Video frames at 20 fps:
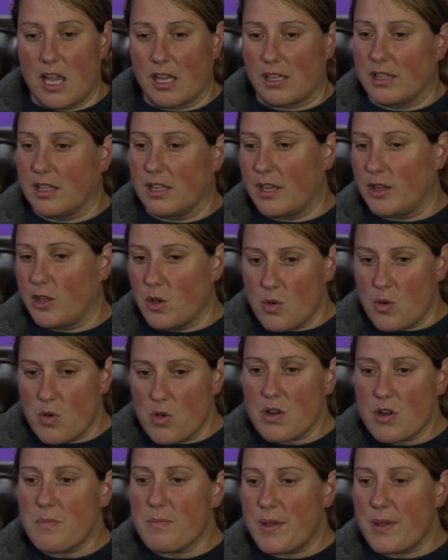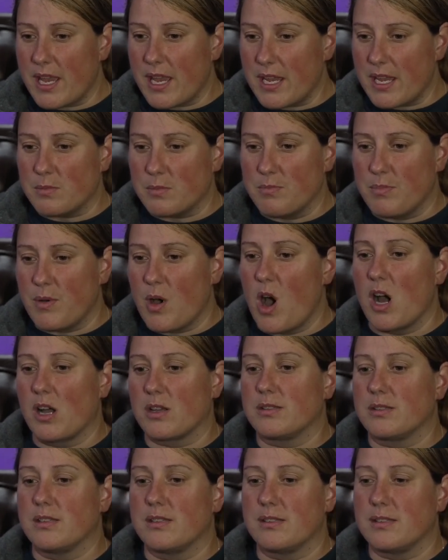like your odor paste
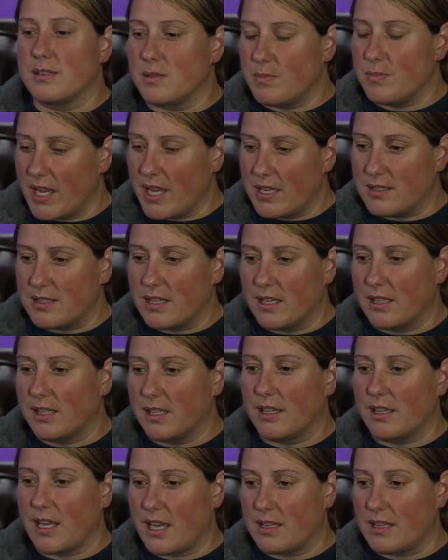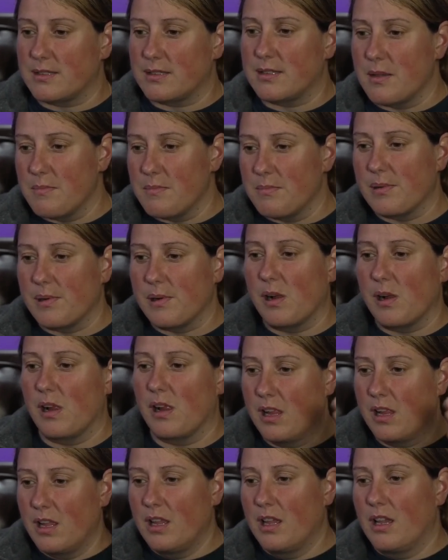boxes is basically that simple
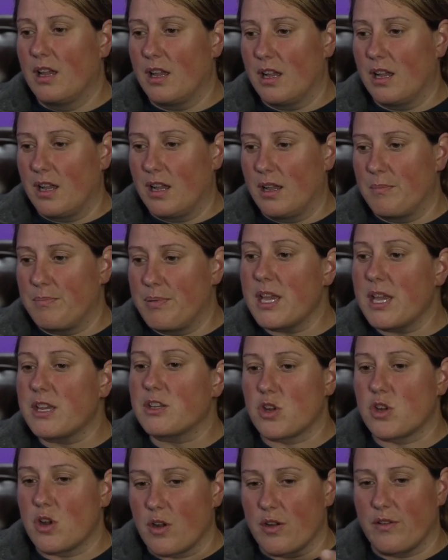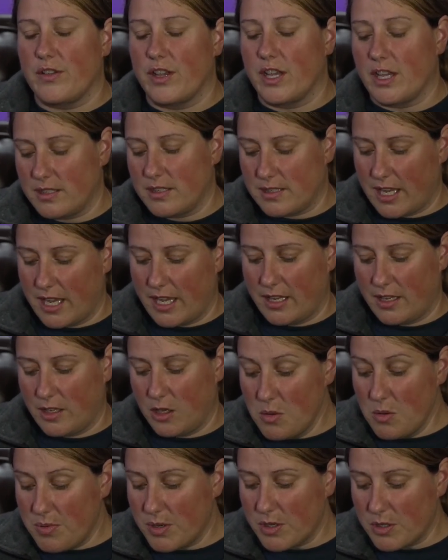a picture of it. Like, you
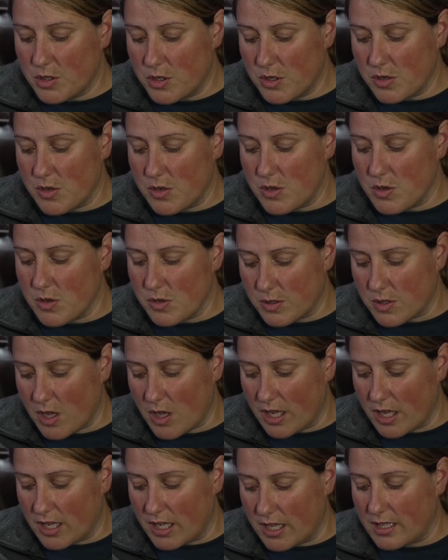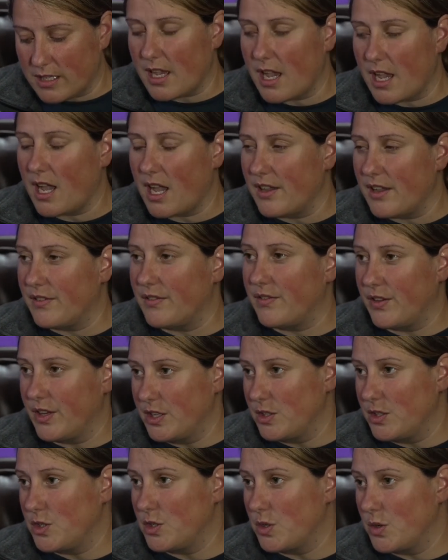put your nose on it, I
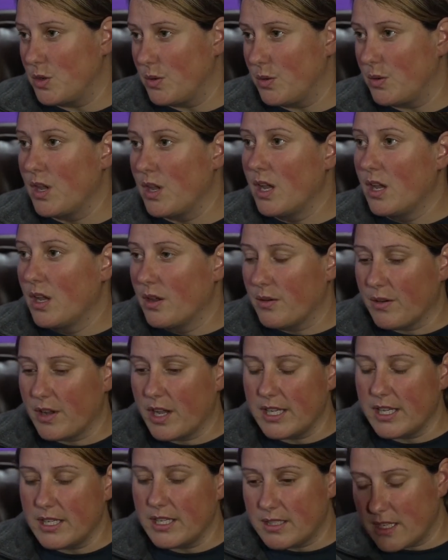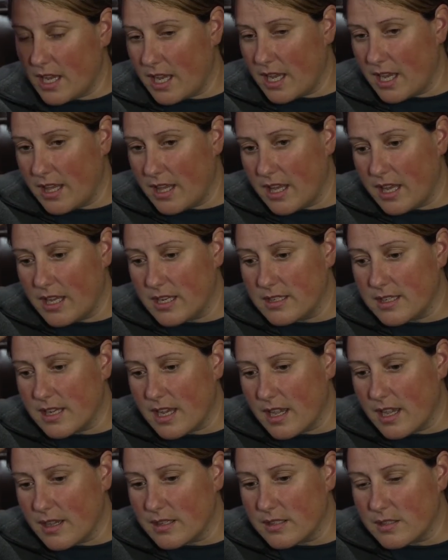feed you, right? And
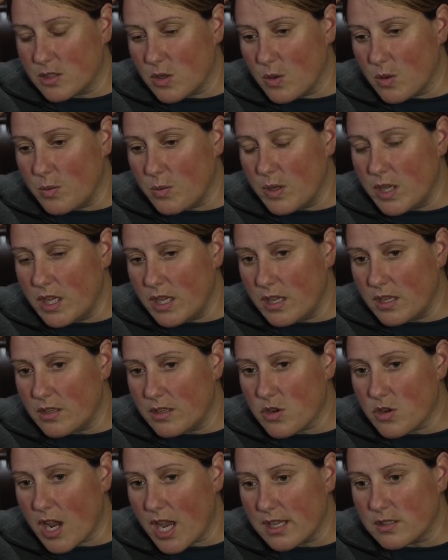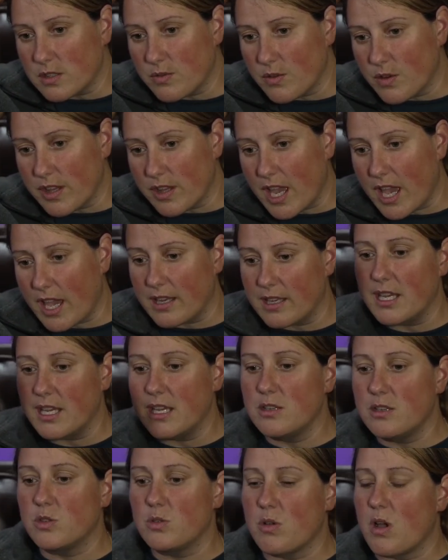so we transfer that
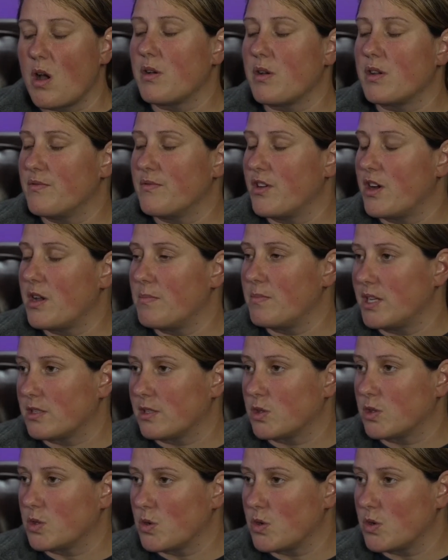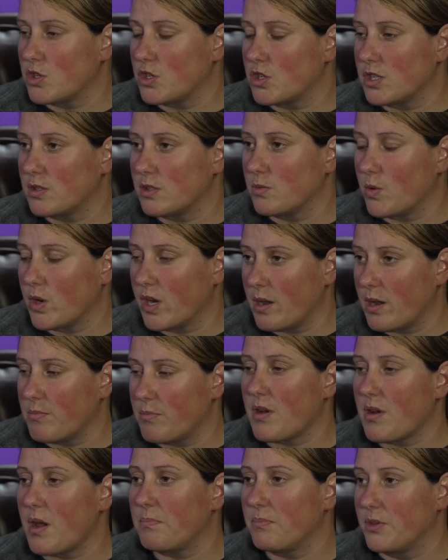into our environmental searches, where I
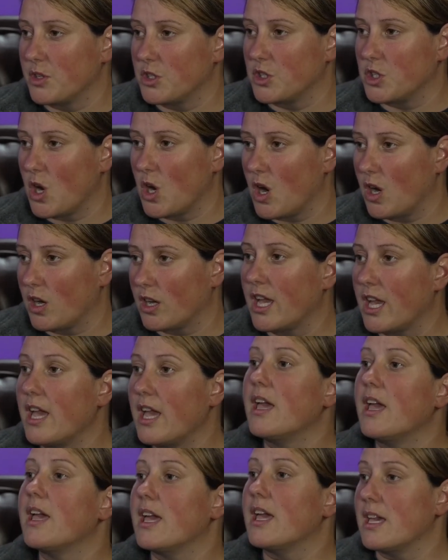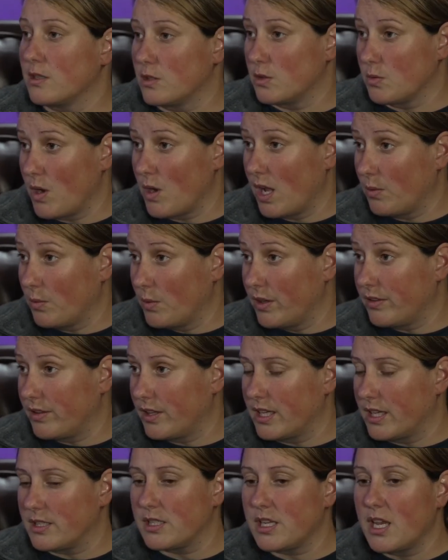prep the dog as well with
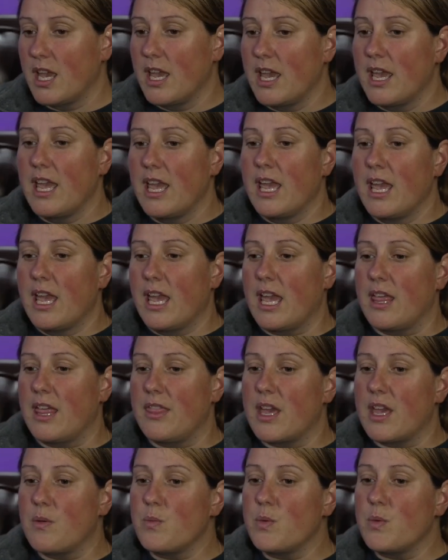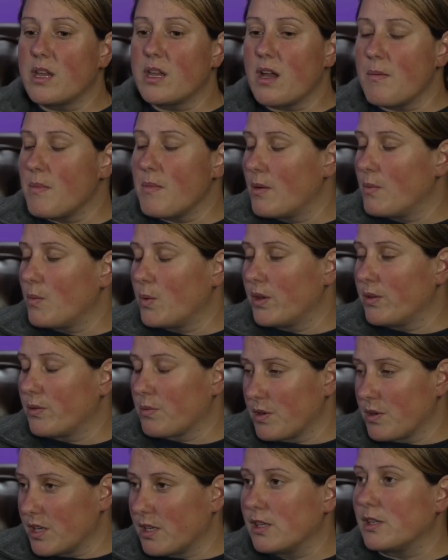it. And then we come up with
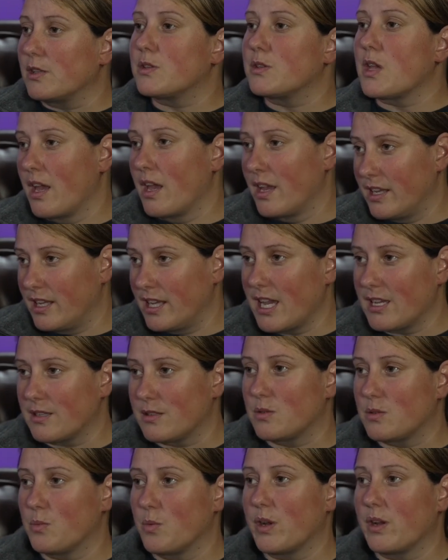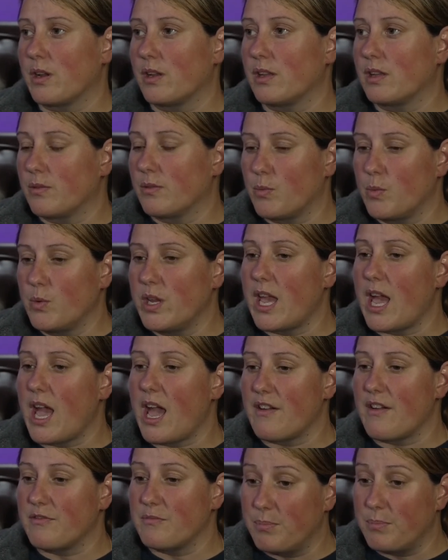riddles, yes, where we
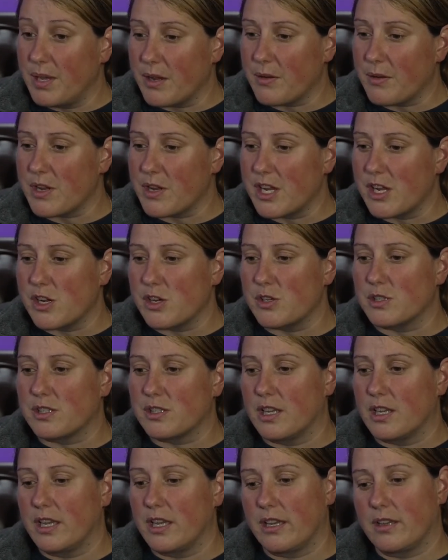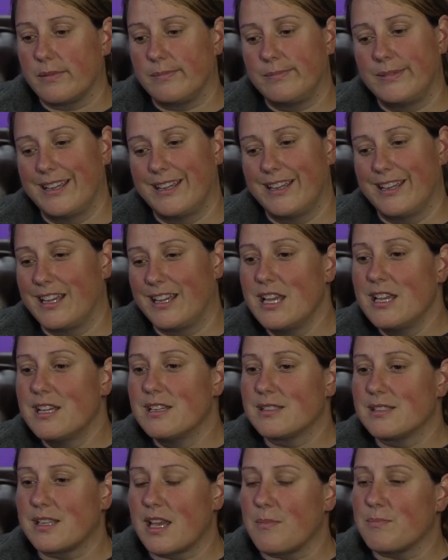have barriers, like
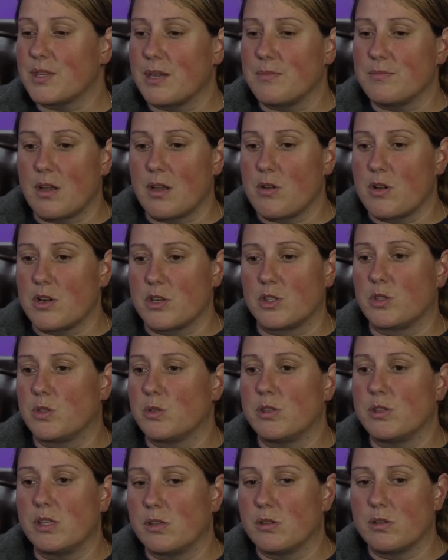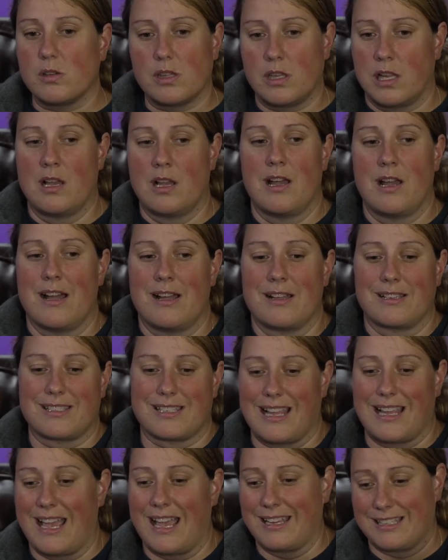sometimes our studio looks
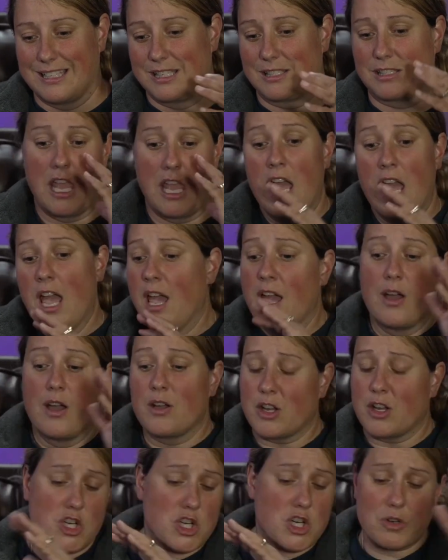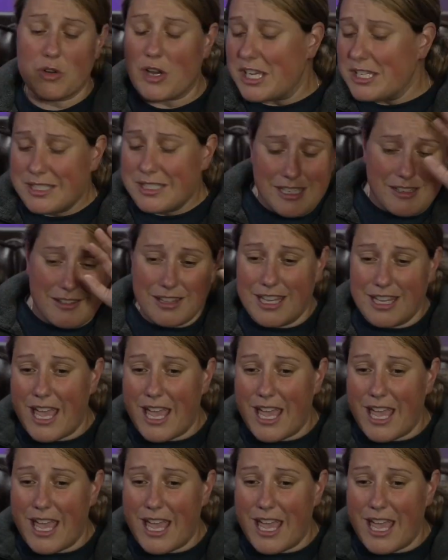like this crazy thing